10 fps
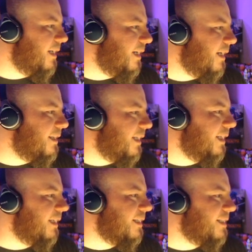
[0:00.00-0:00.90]
I
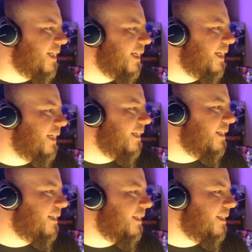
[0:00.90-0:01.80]
think I see
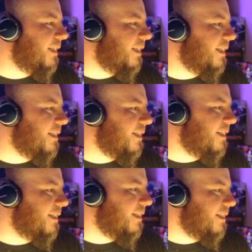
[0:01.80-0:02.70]

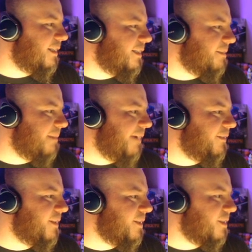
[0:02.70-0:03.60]
some
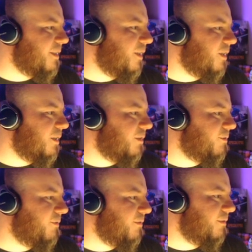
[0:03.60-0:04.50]
evidence of
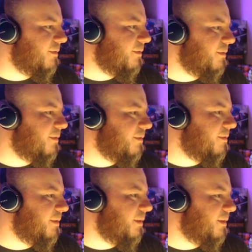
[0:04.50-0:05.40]

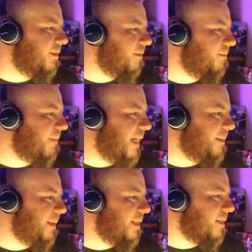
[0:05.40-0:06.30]

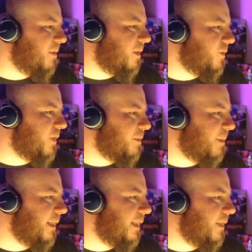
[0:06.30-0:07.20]
maybe some contrast
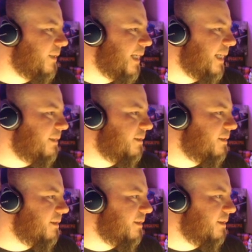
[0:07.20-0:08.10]
paint here and there.
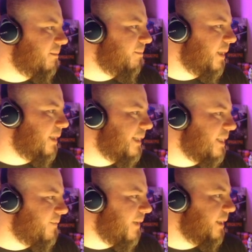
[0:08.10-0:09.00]
But that's
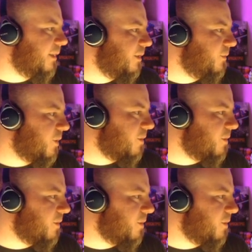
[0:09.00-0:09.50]
fine. You've got some